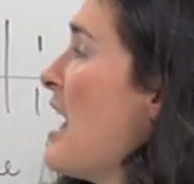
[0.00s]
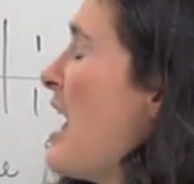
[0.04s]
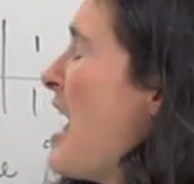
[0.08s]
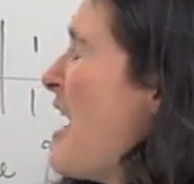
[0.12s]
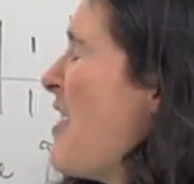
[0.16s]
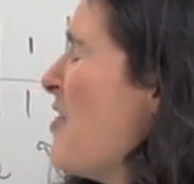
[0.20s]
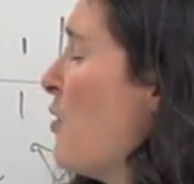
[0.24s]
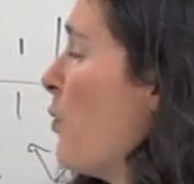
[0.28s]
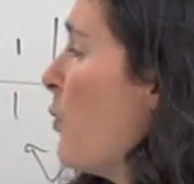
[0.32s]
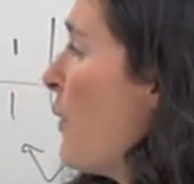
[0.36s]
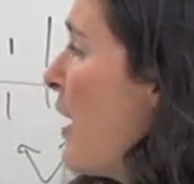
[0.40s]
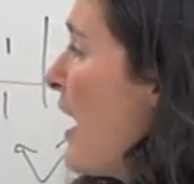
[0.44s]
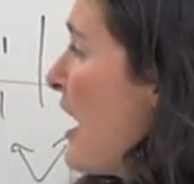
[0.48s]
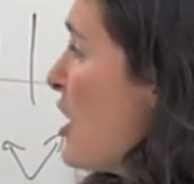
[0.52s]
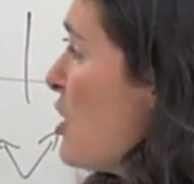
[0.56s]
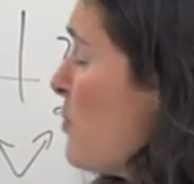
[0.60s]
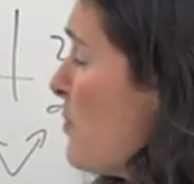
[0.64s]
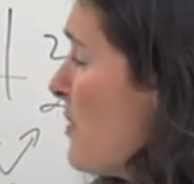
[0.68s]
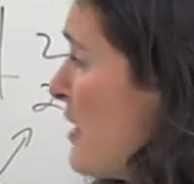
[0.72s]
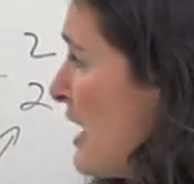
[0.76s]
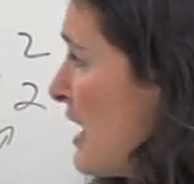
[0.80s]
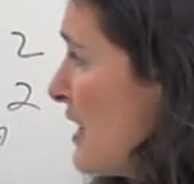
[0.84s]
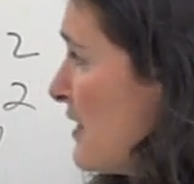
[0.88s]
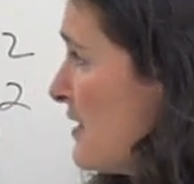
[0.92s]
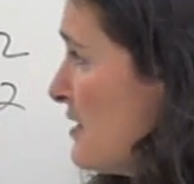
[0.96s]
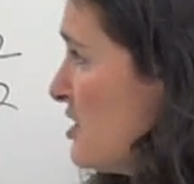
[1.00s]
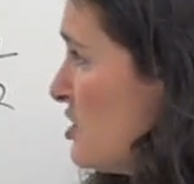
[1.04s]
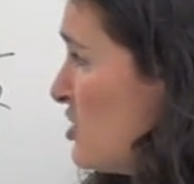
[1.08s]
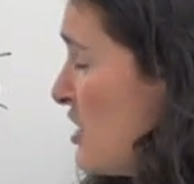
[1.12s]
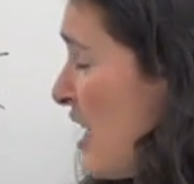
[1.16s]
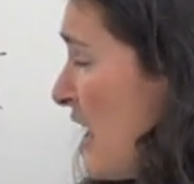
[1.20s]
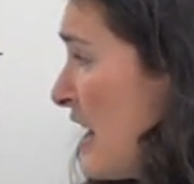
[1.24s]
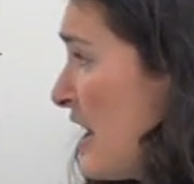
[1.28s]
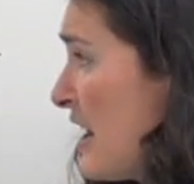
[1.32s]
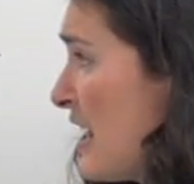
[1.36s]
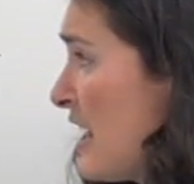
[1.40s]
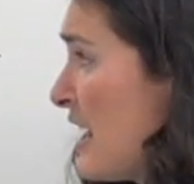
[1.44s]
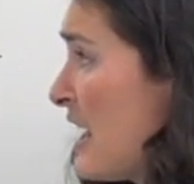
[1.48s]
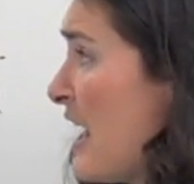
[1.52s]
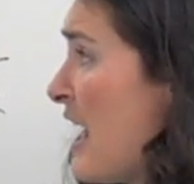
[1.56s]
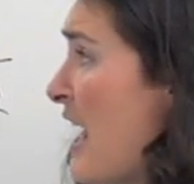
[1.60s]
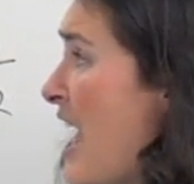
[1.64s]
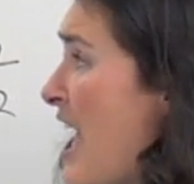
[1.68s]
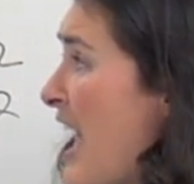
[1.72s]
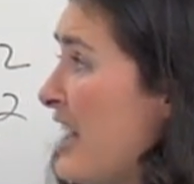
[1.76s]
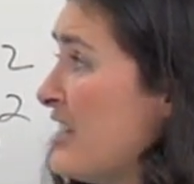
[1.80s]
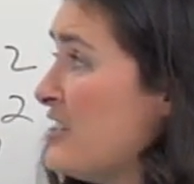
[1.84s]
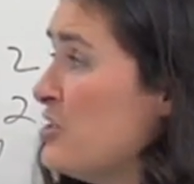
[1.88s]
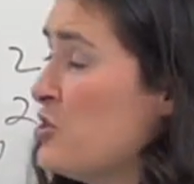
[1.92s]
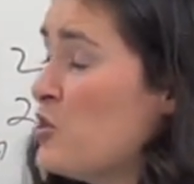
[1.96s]
And the way you pick the shading
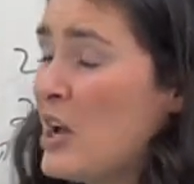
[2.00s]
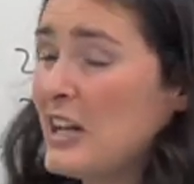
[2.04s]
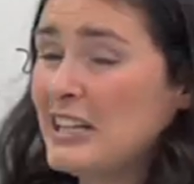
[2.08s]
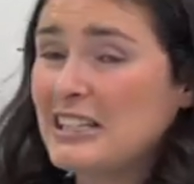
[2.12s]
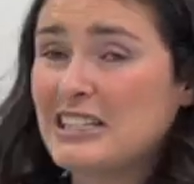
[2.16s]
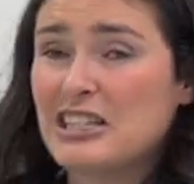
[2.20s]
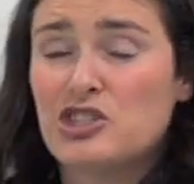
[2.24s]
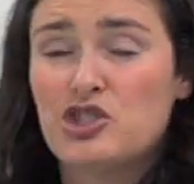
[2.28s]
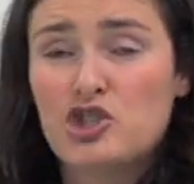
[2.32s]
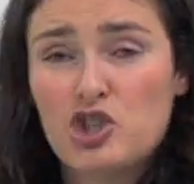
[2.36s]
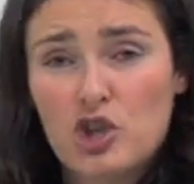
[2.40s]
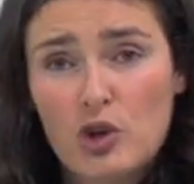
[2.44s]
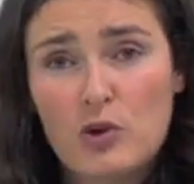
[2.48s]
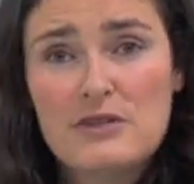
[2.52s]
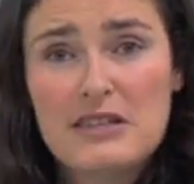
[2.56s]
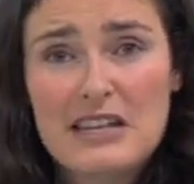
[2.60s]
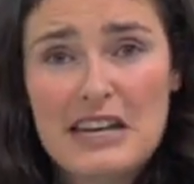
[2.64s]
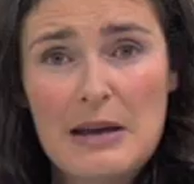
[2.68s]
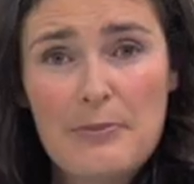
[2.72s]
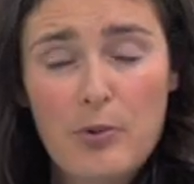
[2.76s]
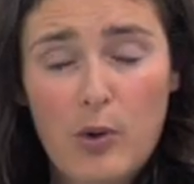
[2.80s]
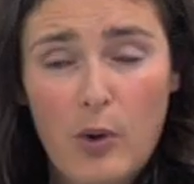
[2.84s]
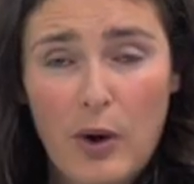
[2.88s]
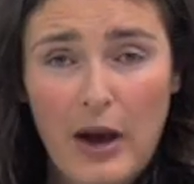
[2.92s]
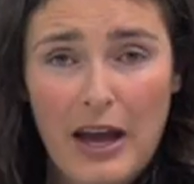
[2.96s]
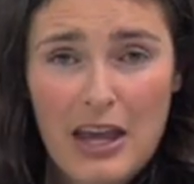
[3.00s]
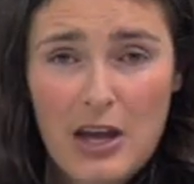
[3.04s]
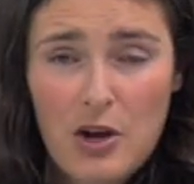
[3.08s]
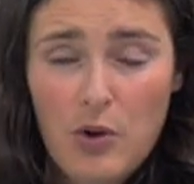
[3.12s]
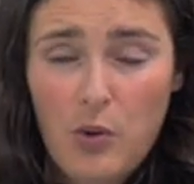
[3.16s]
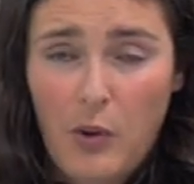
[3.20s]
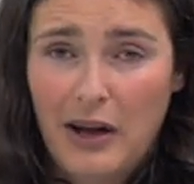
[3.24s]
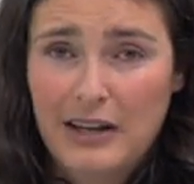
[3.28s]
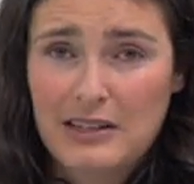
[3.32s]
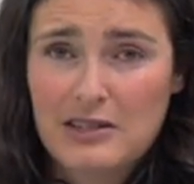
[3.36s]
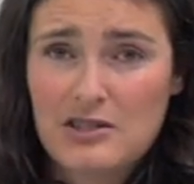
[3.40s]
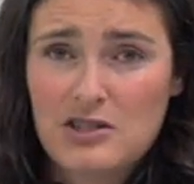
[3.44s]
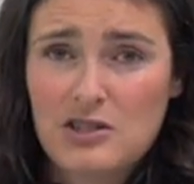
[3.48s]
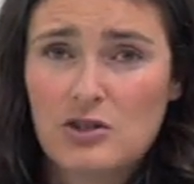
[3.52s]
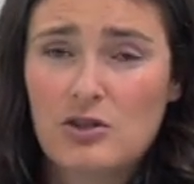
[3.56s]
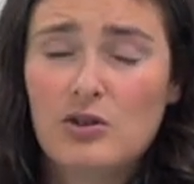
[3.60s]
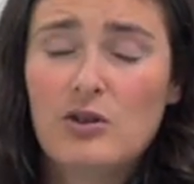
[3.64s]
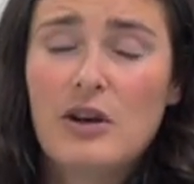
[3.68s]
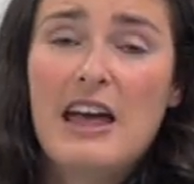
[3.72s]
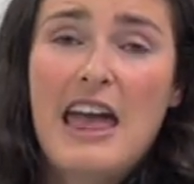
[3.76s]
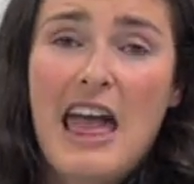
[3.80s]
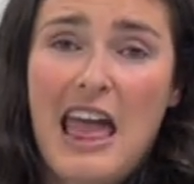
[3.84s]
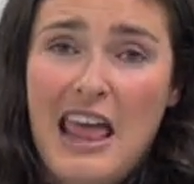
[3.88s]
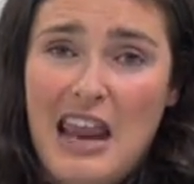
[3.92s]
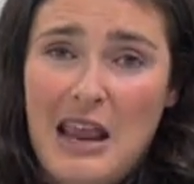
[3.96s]
is you get to choose any point you want to,
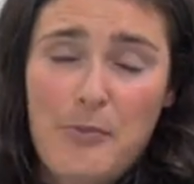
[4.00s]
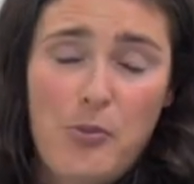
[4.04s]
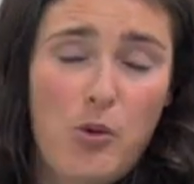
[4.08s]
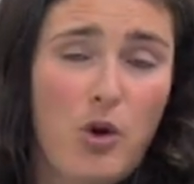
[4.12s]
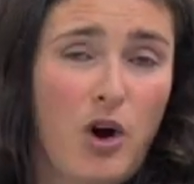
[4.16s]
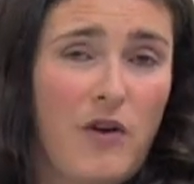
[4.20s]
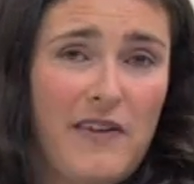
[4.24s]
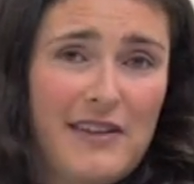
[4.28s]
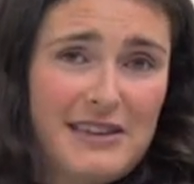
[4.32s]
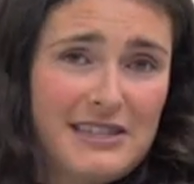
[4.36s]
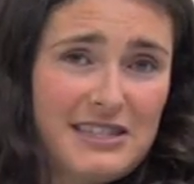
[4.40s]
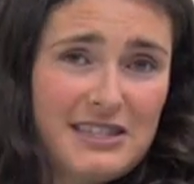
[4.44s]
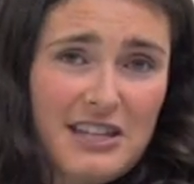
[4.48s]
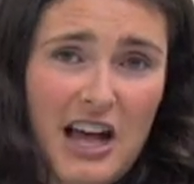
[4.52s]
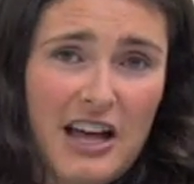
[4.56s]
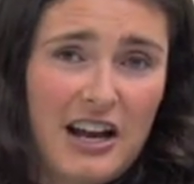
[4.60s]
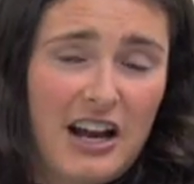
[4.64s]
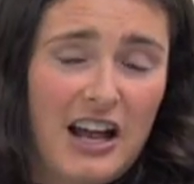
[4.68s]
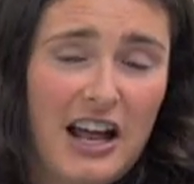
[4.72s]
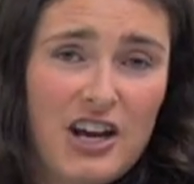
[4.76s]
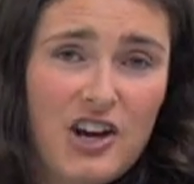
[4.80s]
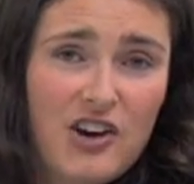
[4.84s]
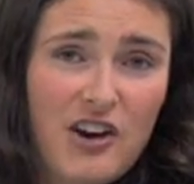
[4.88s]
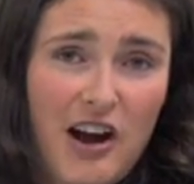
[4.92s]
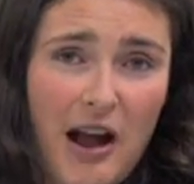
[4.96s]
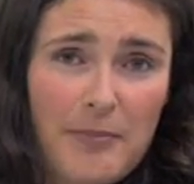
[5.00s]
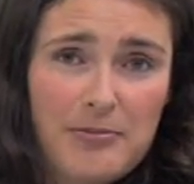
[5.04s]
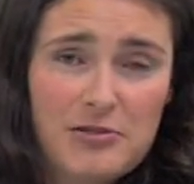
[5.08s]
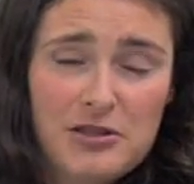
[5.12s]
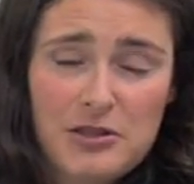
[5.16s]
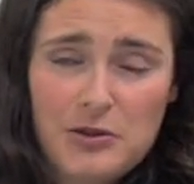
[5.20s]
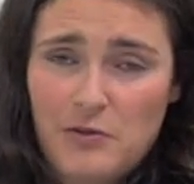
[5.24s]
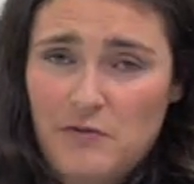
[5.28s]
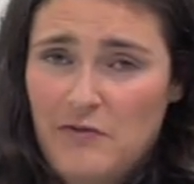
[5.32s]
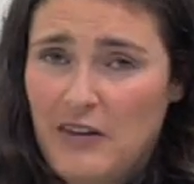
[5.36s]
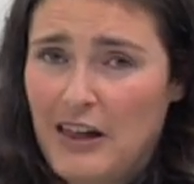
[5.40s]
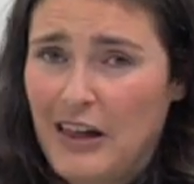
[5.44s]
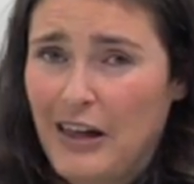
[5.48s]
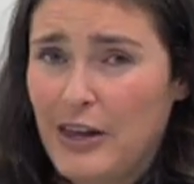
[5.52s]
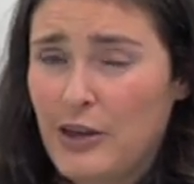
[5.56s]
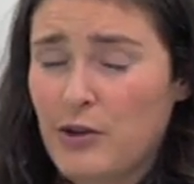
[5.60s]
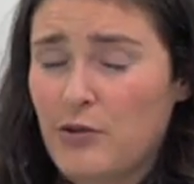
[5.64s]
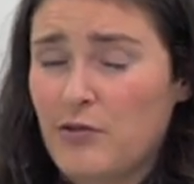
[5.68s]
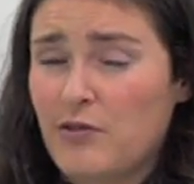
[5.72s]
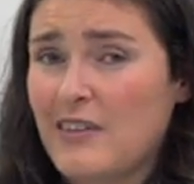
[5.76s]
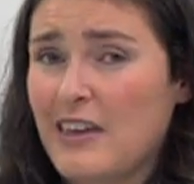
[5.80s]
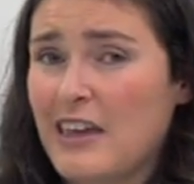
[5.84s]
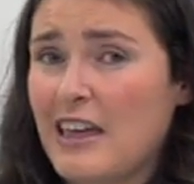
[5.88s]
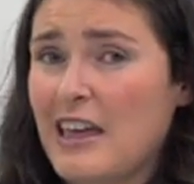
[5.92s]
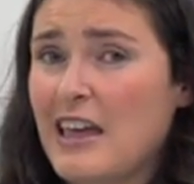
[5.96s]
any point that's not on your absolute
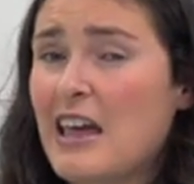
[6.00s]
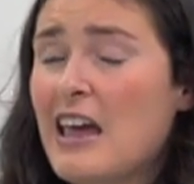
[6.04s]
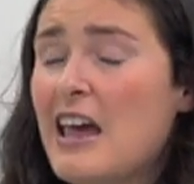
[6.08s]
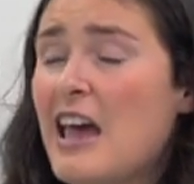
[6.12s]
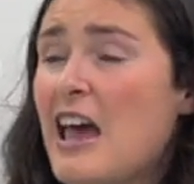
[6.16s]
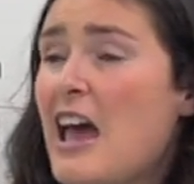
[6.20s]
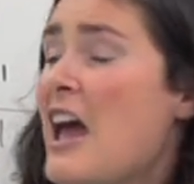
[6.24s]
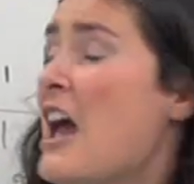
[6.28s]
value V.